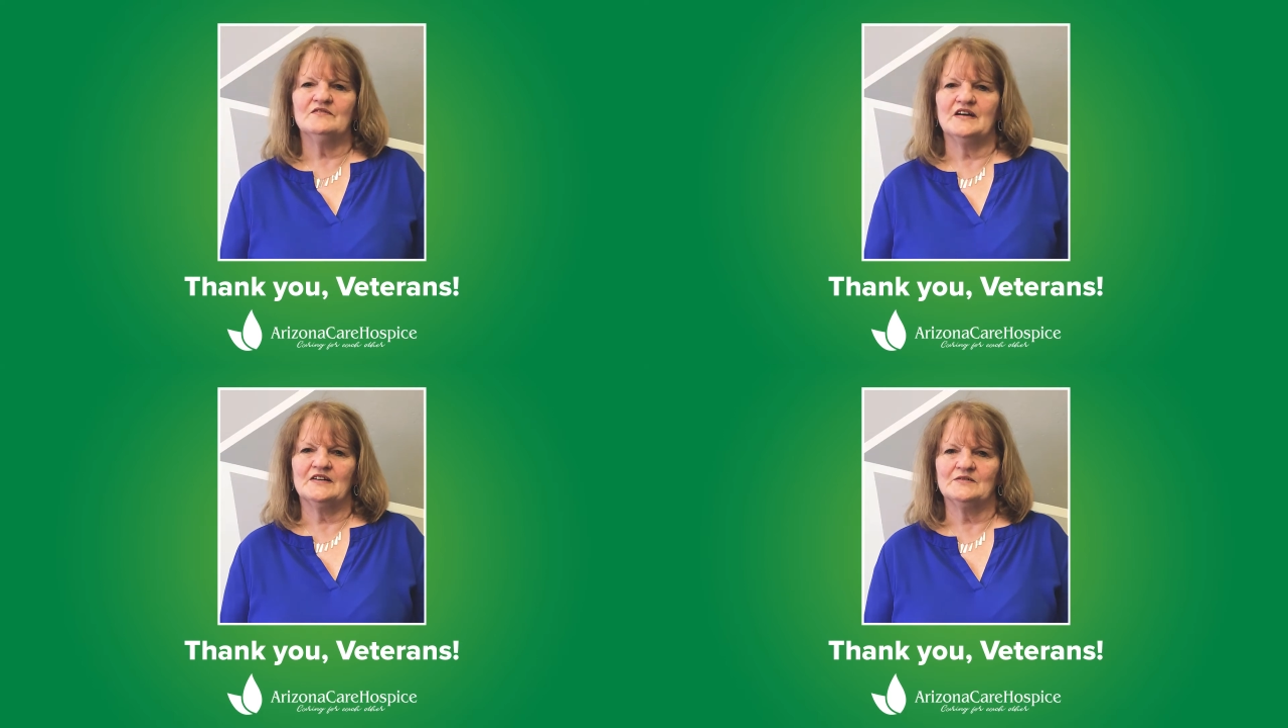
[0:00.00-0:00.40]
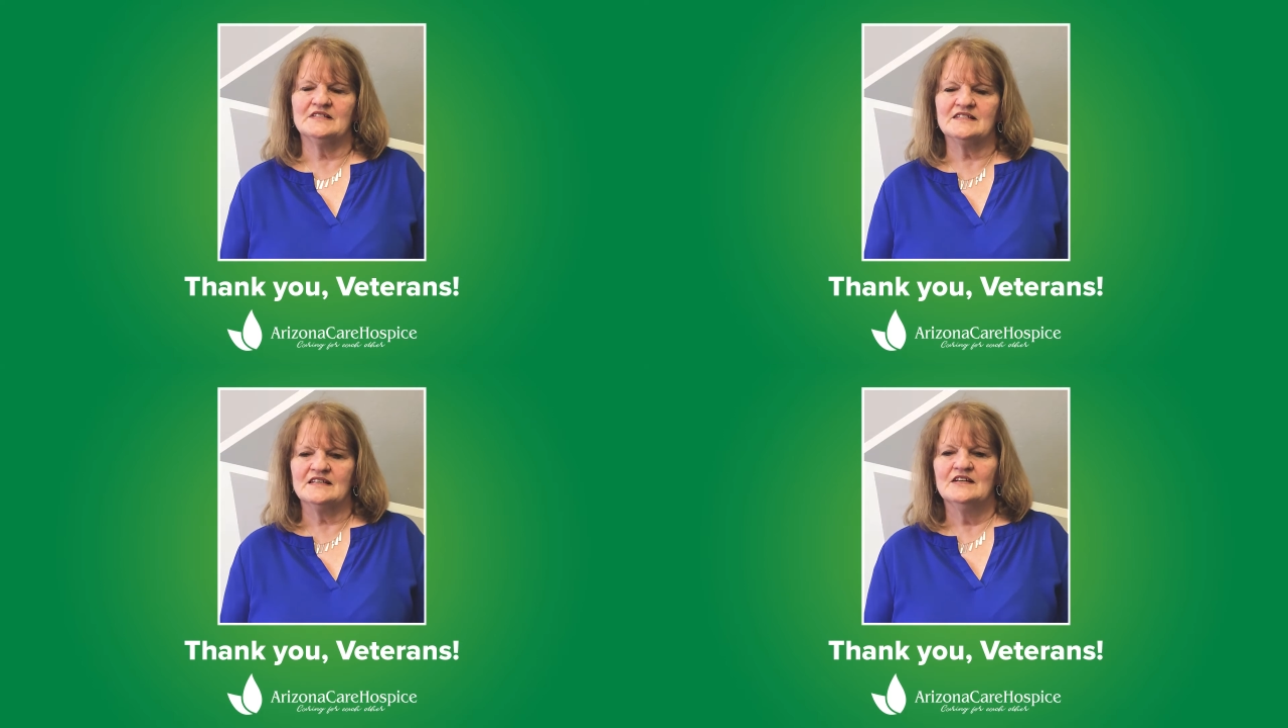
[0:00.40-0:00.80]

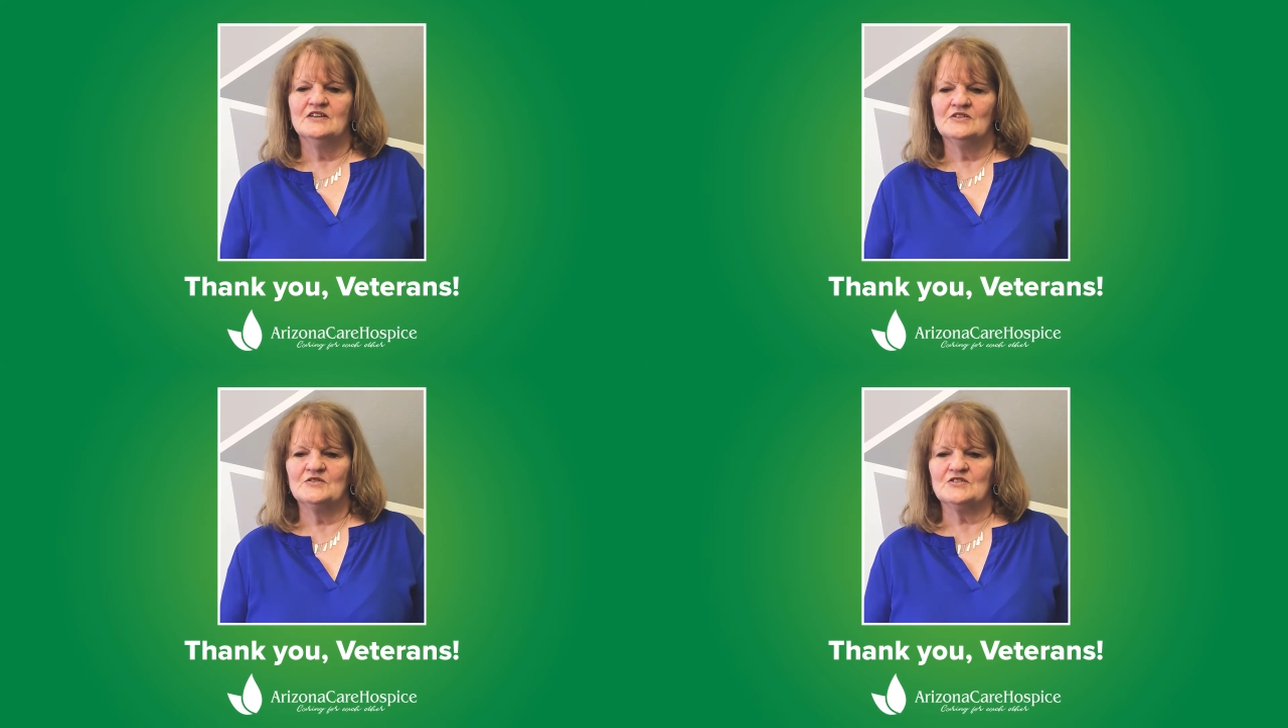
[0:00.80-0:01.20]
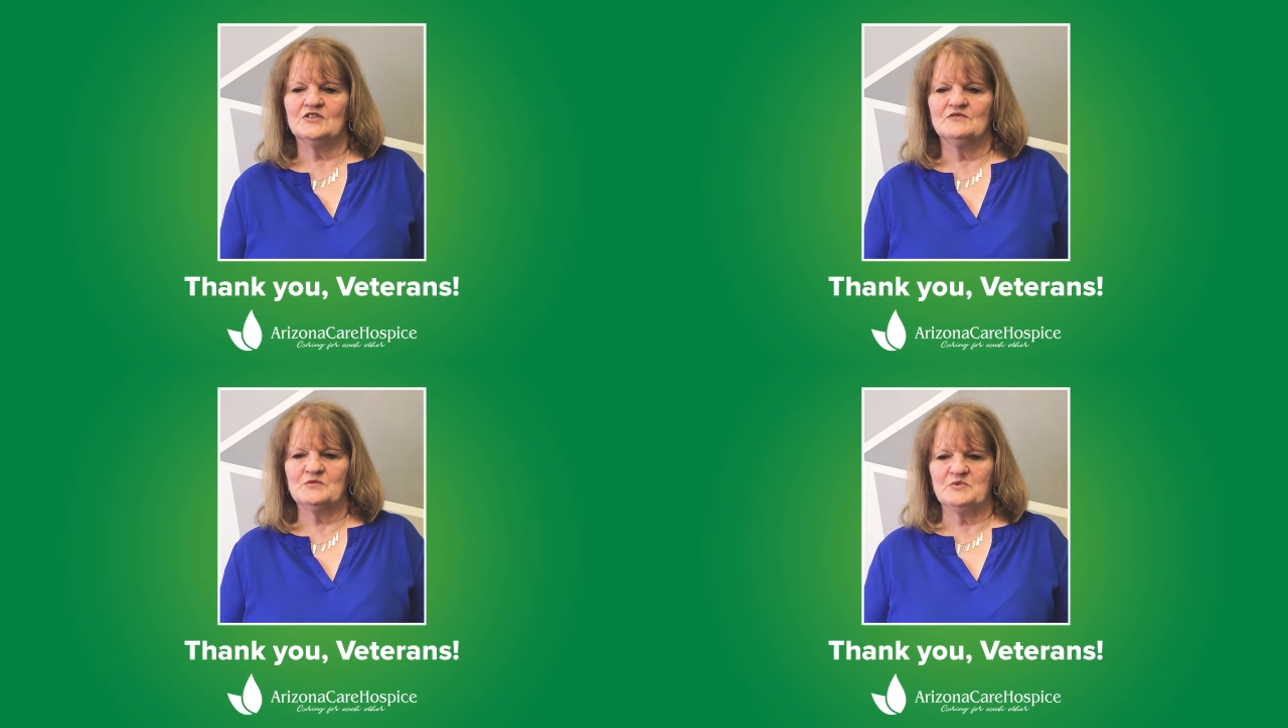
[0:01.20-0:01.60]
veterans who
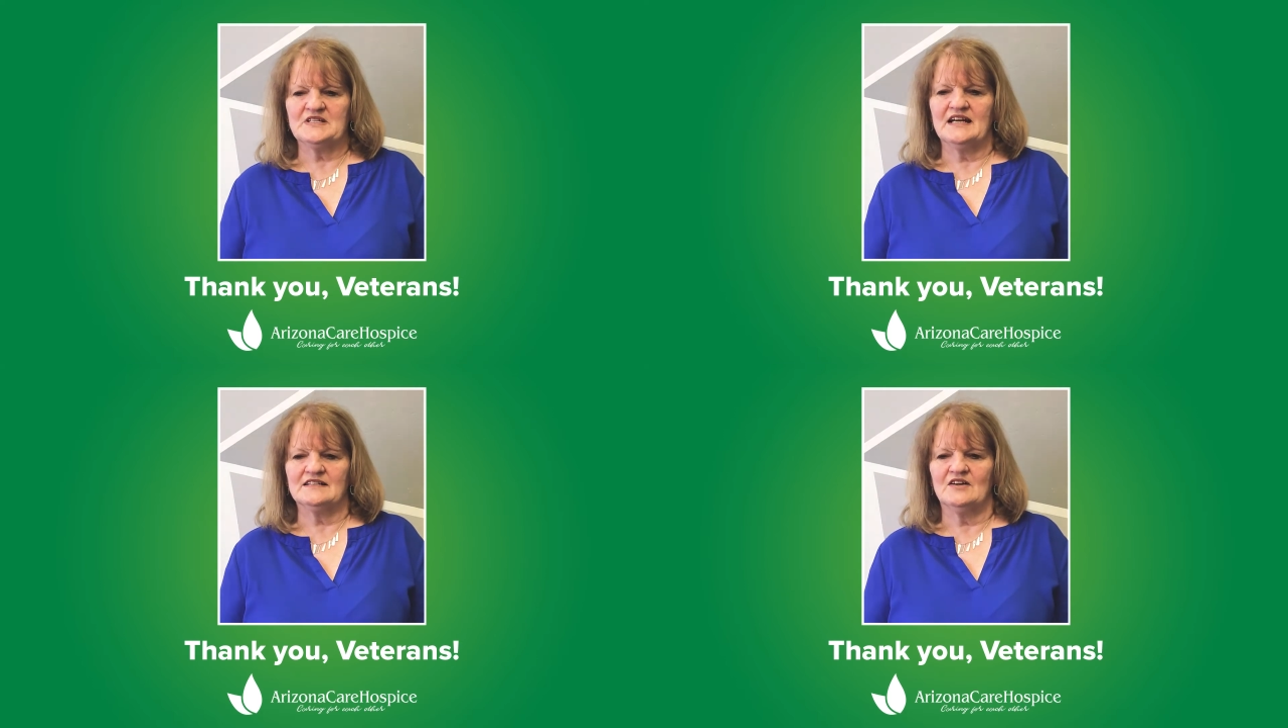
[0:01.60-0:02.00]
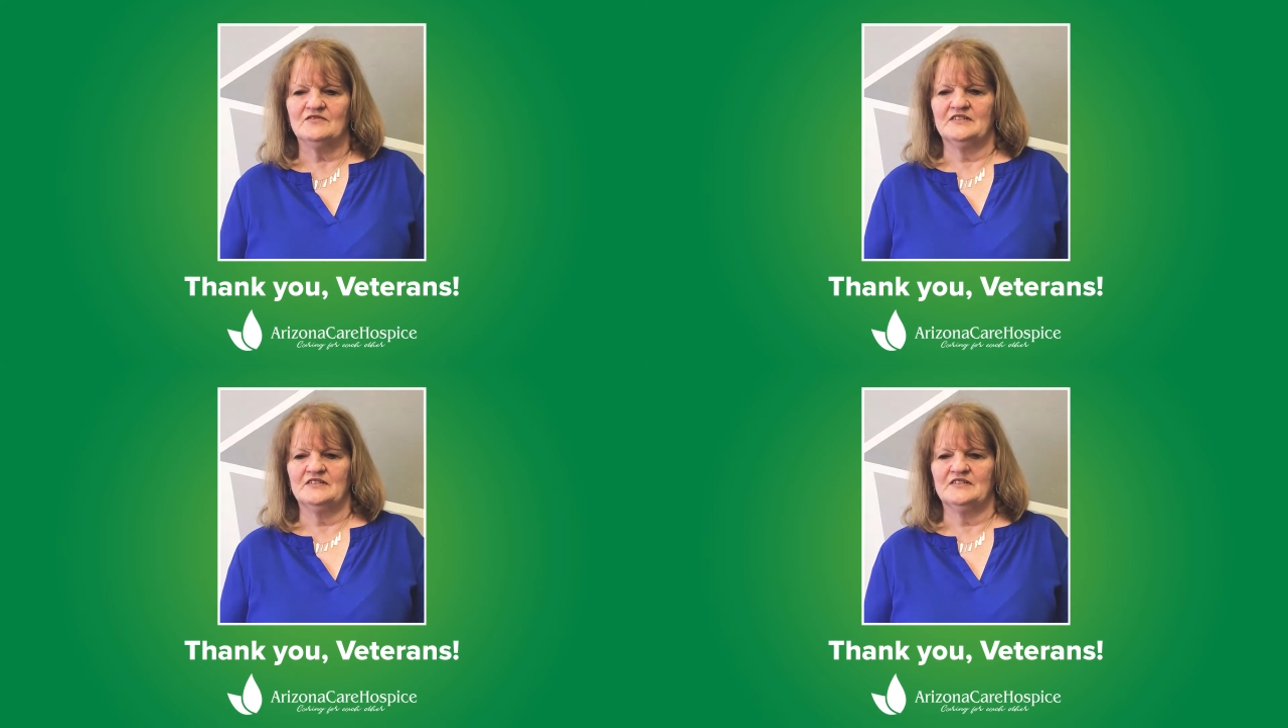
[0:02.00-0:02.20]
served to protect our